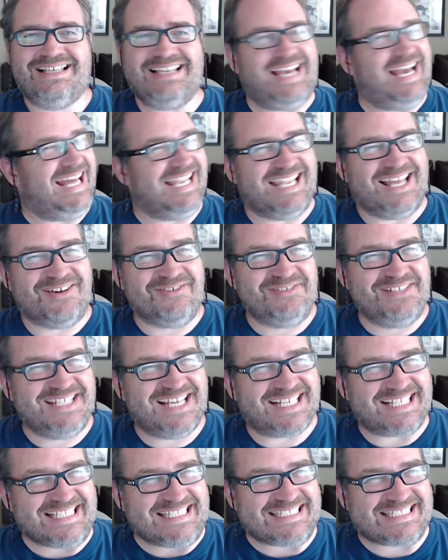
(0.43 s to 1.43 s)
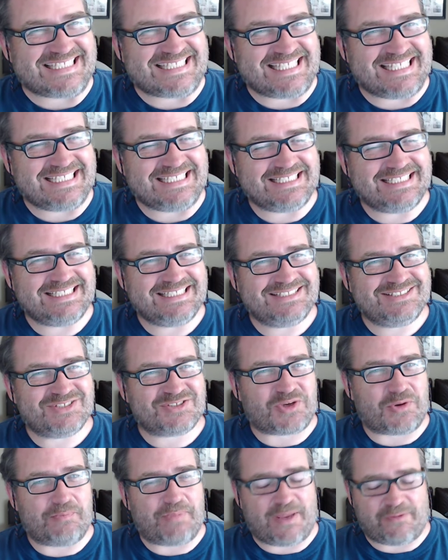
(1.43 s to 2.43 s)
Hello, Nuggets.
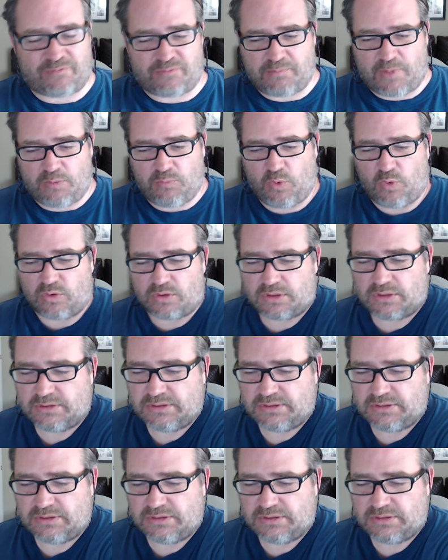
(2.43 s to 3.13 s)
Just got back from my walk.